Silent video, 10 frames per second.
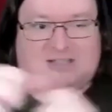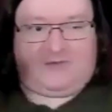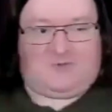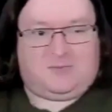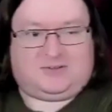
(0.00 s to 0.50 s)

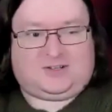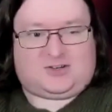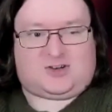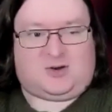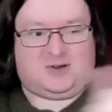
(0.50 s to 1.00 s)
stuff from
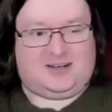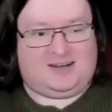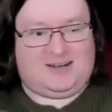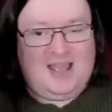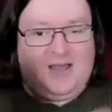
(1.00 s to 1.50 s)
Gestalt
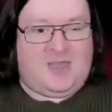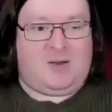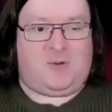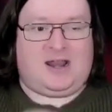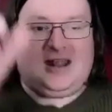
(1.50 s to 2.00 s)
and
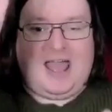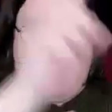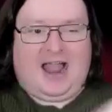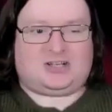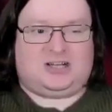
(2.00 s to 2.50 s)
then went,
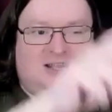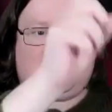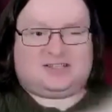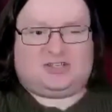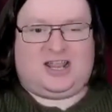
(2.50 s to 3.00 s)
actually,
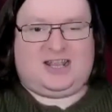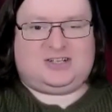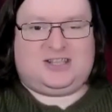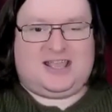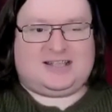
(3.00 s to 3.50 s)
let's
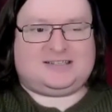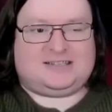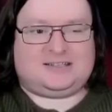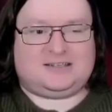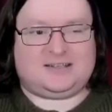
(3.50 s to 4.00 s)
change
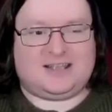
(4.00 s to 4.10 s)
this.